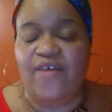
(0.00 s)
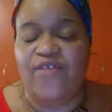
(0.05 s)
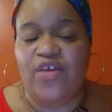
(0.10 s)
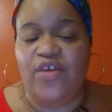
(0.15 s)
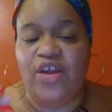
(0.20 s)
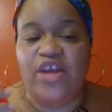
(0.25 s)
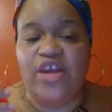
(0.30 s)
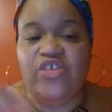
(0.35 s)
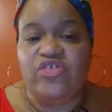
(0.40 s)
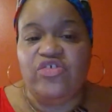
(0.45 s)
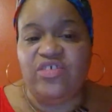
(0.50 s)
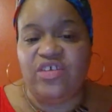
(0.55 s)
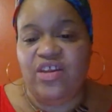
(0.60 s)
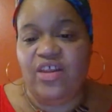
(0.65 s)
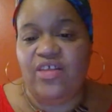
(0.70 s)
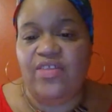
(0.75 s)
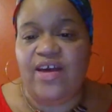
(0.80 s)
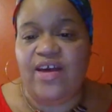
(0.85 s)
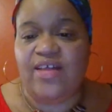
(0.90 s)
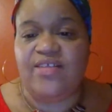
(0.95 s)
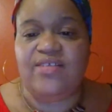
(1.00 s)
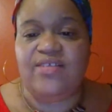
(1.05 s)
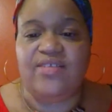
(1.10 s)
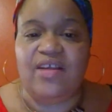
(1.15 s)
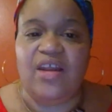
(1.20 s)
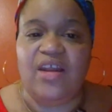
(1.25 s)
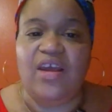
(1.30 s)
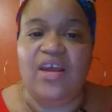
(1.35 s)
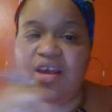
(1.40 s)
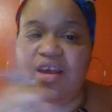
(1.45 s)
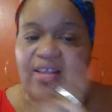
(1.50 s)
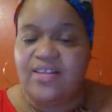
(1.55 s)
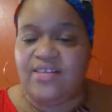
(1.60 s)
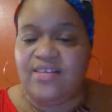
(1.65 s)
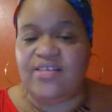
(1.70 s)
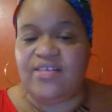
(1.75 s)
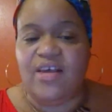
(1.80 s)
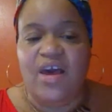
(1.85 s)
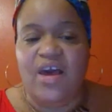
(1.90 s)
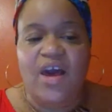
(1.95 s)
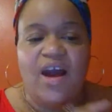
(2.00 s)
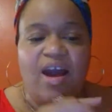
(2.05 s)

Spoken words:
If you're interested in that study, it's